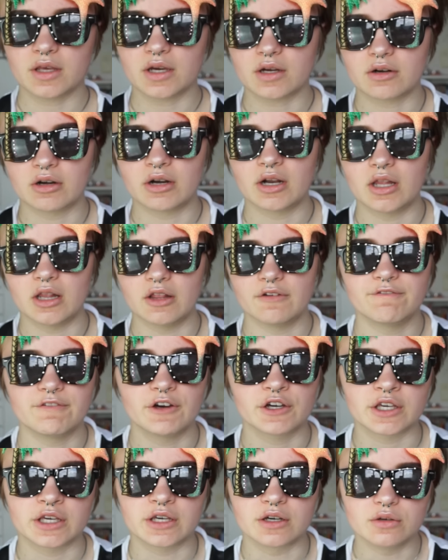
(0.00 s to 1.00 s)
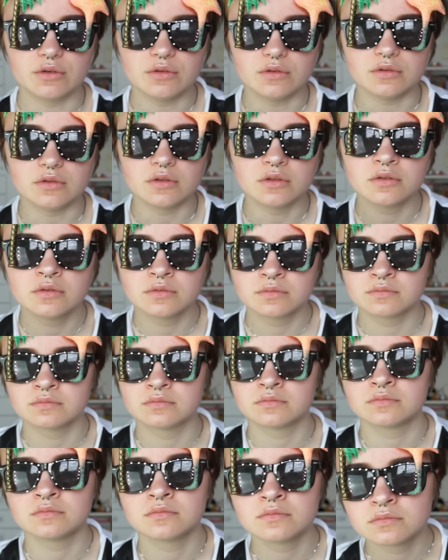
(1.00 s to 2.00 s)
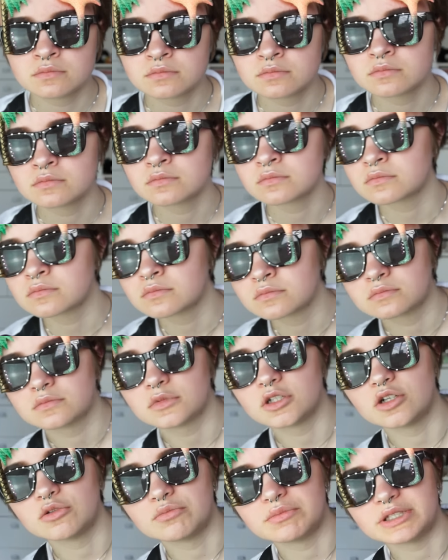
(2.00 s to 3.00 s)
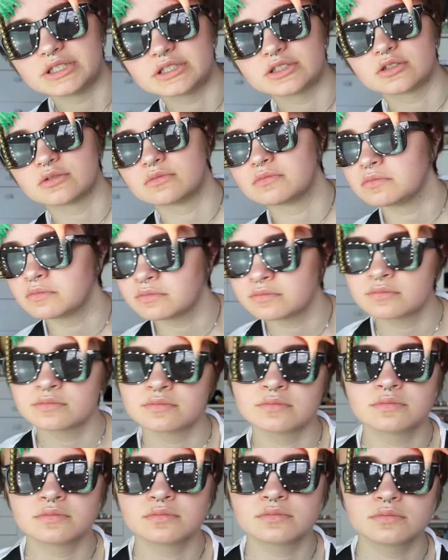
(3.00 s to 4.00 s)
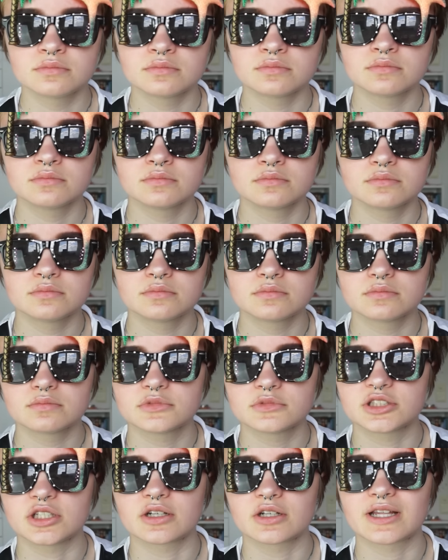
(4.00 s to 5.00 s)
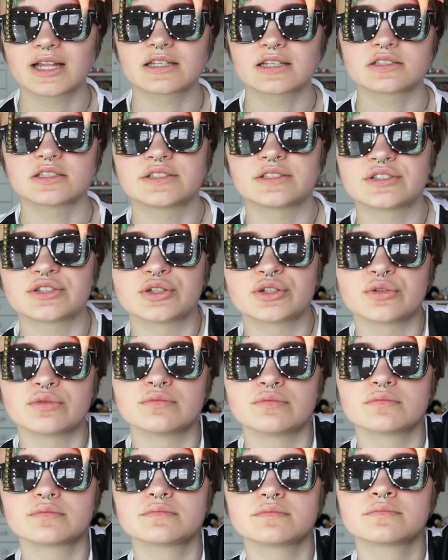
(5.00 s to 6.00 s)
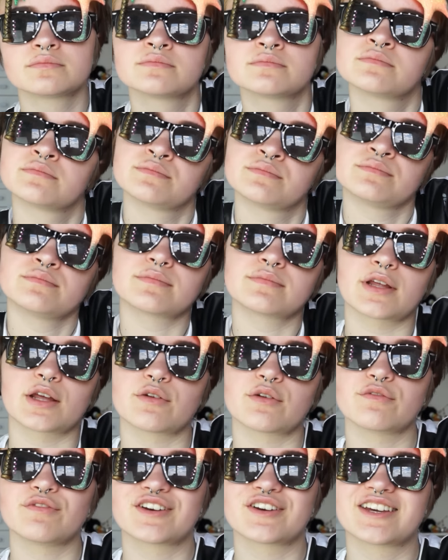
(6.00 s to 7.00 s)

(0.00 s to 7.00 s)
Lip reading: they are hella fucking cool. Love me some sunglasses, you know. And I